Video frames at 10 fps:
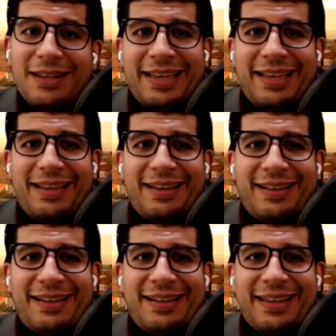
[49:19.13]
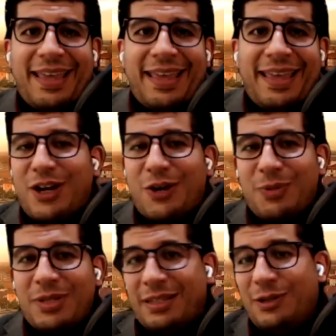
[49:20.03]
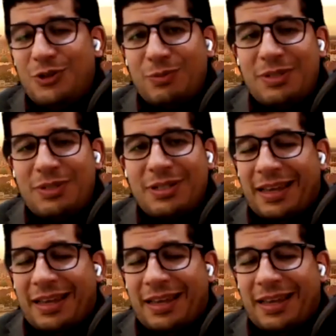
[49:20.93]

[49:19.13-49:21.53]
cash endowments in Egypt.